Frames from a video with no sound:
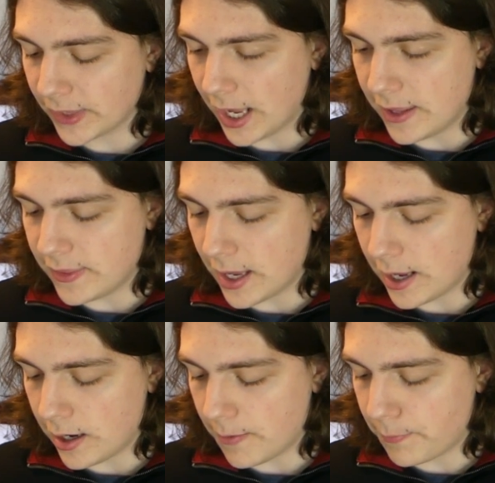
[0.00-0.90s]
and
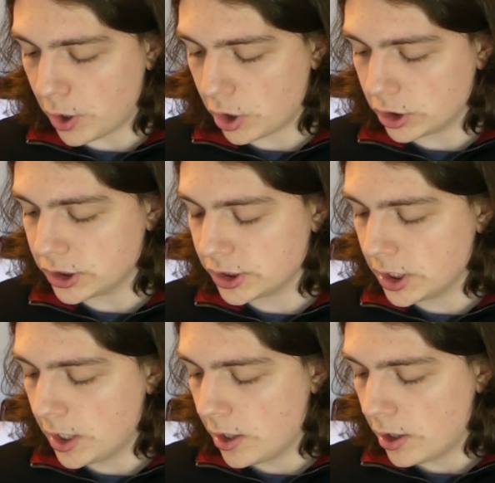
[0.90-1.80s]
then part
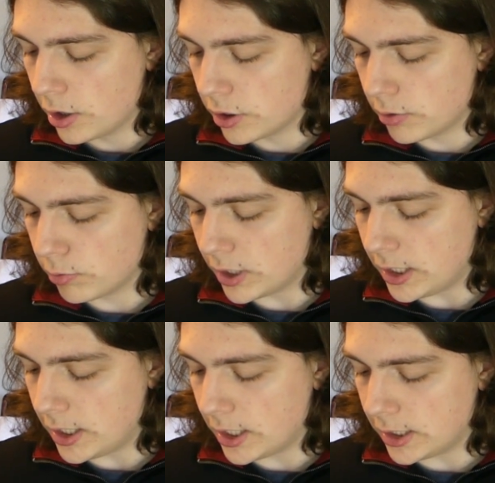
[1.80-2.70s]

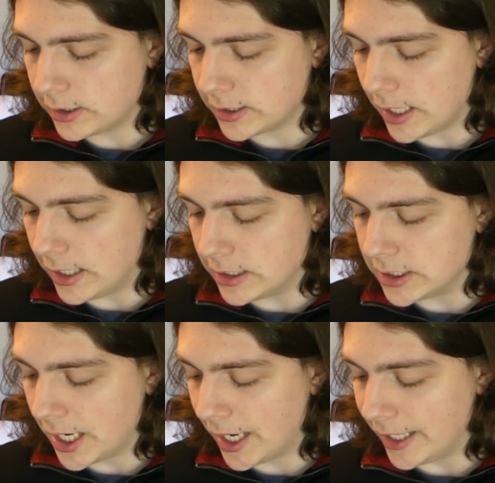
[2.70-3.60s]
3 is
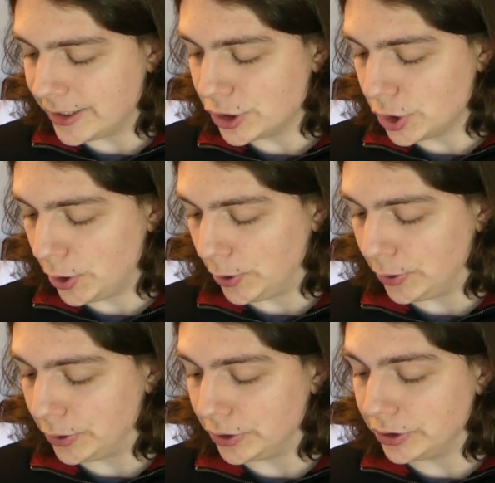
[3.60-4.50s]

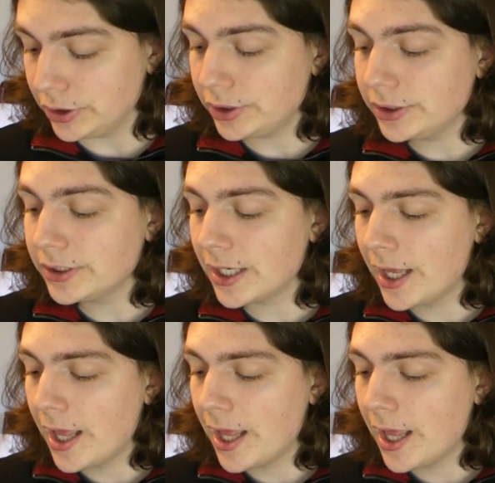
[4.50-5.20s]
entitled